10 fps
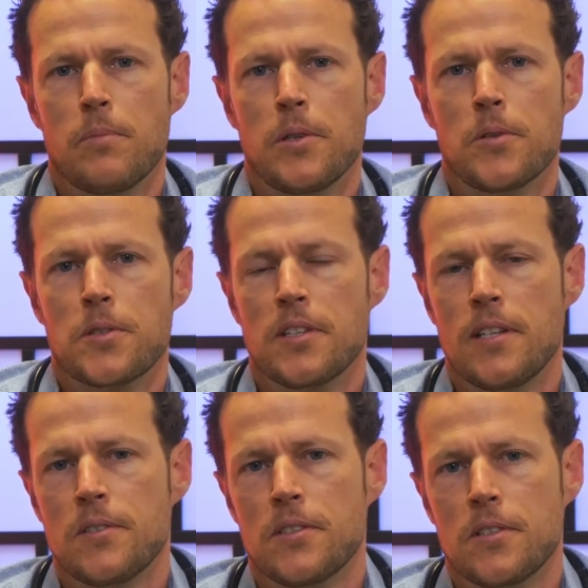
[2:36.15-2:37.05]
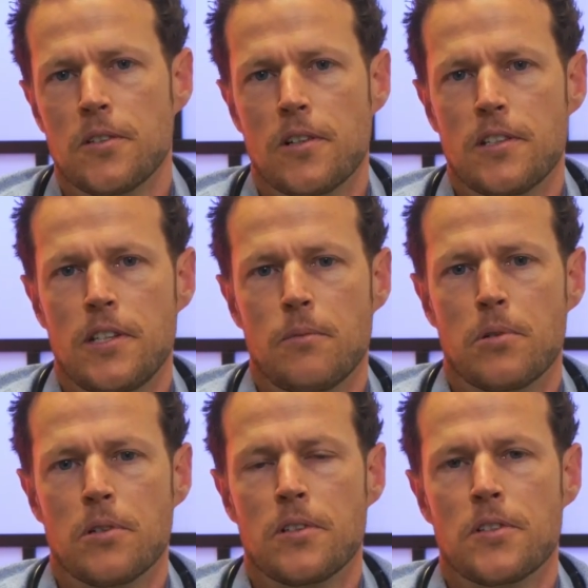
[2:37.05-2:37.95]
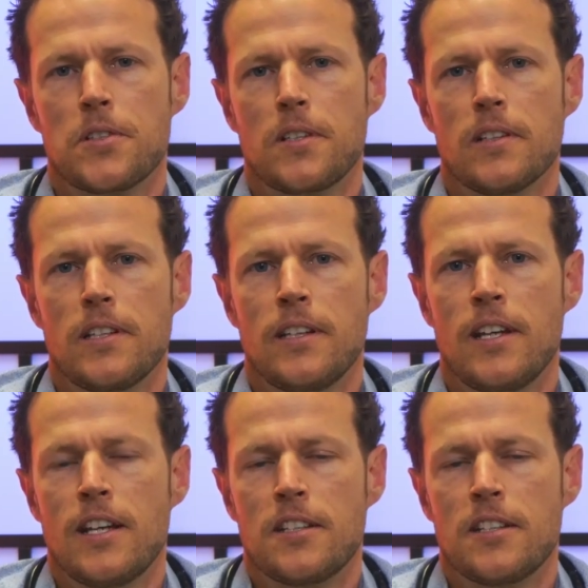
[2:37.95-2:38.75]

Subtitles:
but also gives us a good idea prognostically